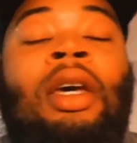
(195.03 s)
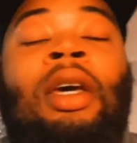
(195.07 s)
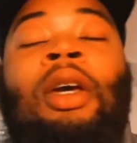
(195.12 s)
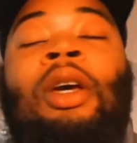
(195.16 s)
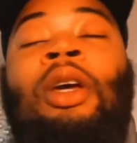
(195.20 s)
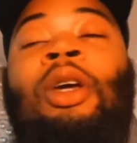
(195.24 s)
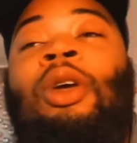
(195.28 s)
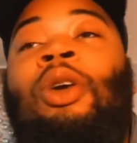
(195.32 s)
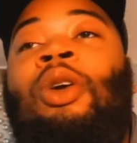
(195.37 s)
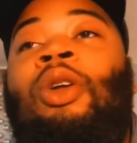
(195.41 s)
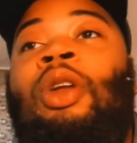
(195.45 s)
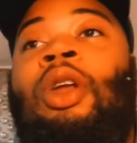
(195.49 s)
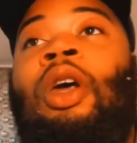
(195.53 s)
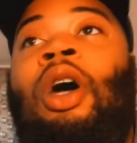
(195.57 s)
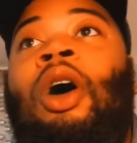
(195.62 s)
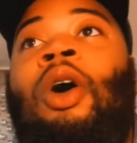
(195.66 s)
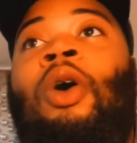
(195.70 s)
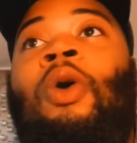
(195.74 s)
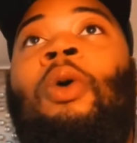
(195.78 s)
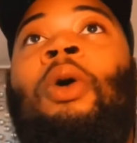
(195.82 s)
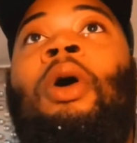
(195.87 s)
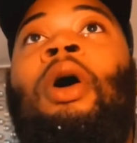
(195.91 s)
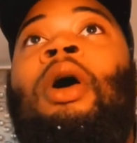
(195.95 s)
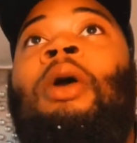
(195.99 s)

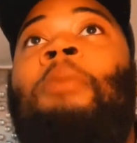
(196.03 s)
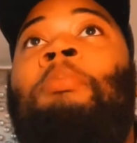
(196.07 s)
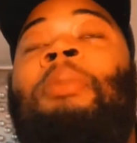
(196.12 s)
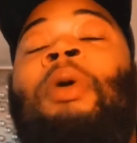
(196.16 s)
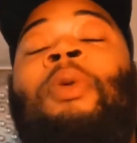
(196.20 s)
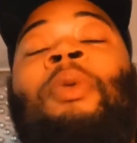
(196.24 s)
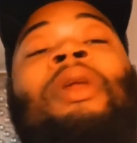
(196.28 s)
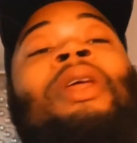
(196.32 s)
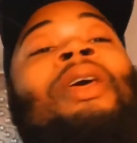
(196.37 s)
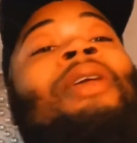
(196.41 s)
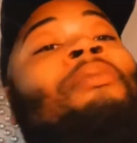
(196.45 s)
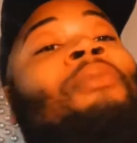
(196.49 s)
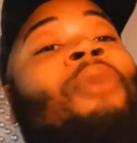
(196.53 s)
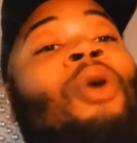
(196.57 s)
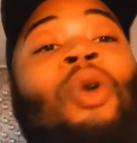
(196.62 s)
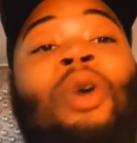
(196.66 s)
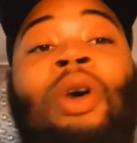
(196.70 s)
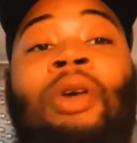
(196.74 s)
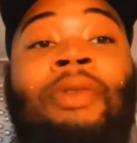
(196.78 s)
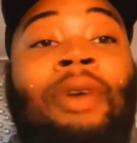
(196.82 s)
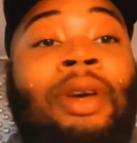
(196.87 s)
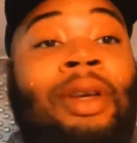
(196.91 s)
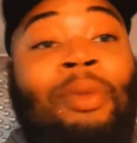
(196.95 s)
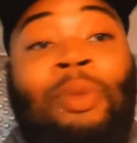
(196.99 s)
but we need more of
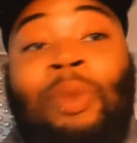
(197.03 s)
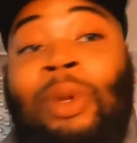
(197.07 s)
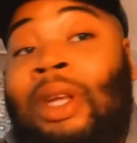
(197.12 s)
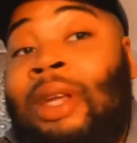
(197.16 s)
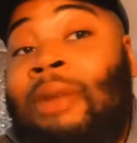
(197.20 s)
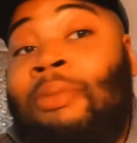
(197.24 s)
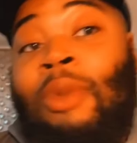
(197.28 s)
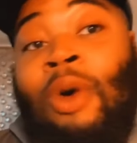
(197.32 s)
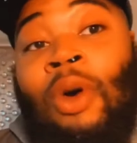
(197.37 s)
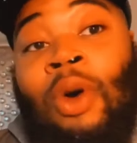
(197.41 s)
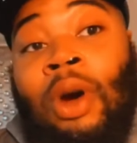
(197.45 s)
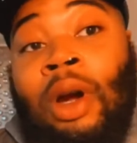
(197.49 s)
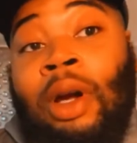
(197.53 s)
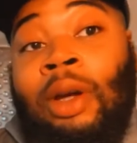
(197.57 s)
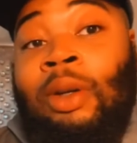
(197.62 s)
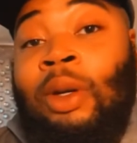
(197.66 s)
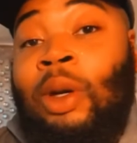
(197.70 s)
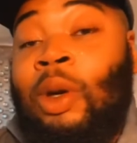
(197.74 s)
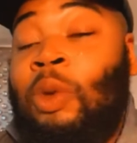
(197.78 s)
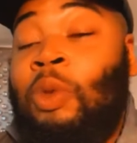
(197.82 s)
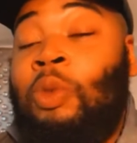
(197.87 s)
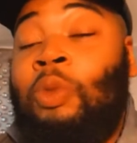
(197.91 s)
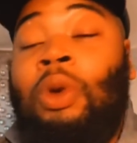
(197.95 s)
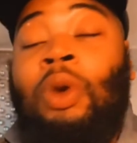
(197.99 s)
it. We need more.
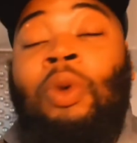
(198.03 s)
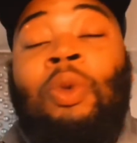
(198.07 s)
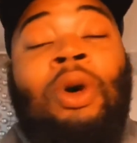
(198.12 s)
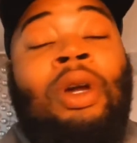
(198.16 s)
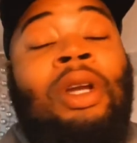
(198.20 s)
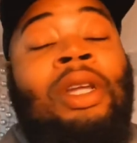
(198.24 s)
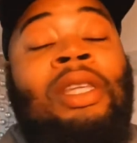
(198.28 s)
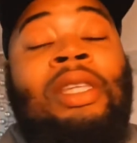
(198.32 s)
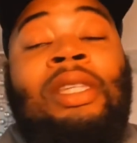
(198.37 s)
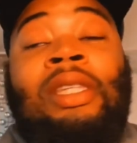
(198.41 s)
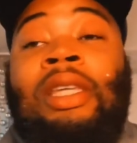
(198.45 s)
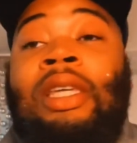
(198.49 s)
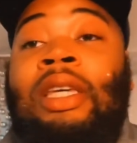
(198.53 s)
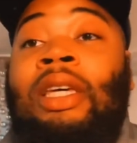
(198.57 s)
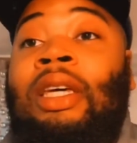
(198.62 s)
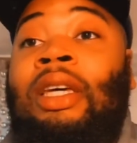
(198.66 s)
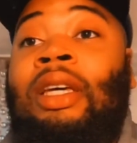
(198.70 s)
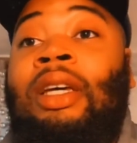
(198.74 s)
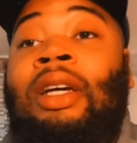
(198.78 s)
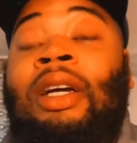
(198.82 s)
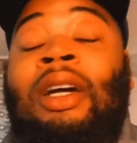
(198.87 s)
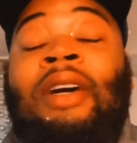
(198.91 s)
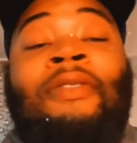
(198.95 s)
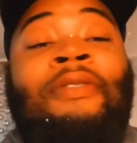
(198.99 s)
We want to see
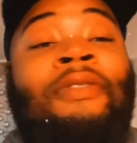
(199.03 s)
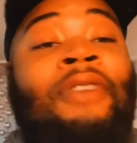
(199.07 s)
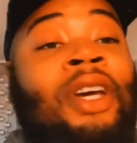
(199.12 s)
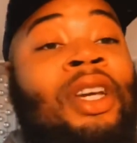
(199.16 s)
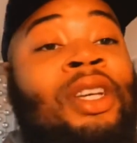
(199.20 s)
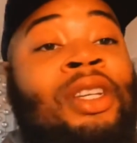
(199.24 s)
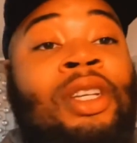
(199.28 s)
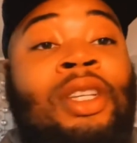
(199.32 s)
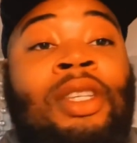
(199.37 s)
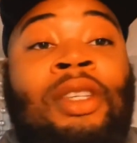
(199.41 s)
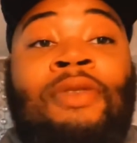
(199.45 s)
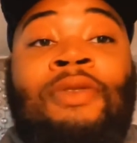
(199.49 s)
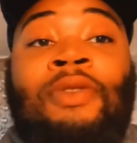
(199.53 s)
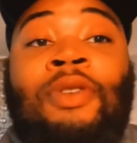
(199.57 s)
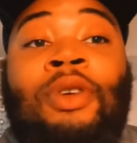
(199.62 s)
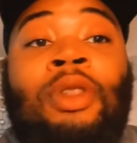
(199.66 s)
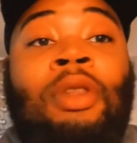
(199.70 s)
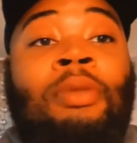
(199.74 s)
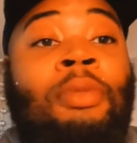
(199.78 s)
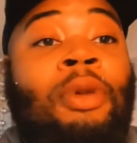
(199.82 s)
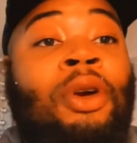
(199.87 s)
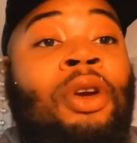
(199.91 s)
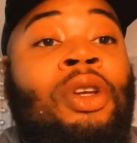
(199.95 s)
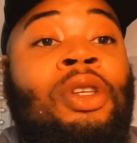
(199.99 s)
convictions for the
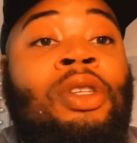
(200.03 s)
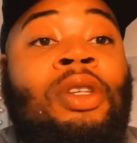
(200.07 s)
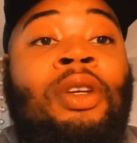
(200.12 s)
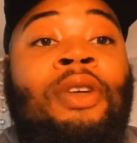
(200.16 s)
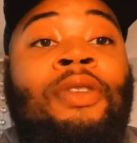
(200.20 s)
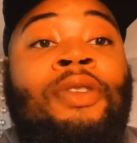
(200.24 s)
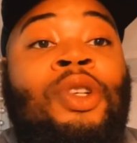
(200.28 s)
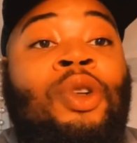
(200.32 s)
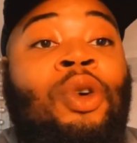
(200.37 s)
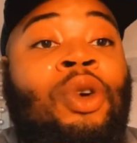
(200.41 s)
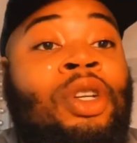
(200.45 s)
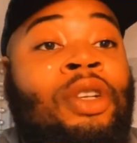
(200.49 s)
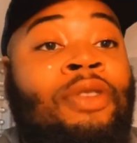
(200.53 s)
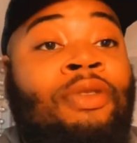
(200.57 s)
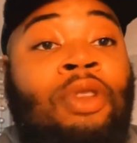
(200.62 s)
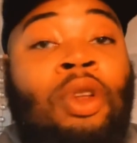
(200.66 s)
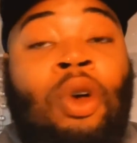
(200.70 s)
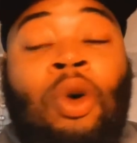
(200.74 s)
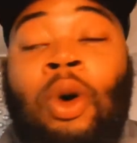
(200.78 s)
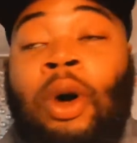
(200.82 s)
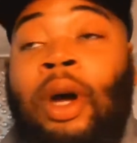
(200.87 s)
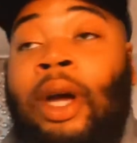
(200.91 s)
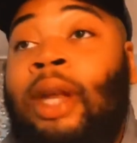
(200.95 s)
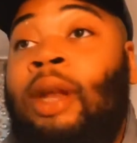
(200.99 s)
murders of George
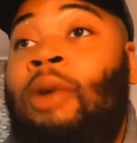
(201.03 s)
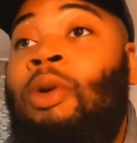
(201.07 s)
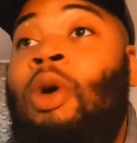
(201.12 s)
Floyd.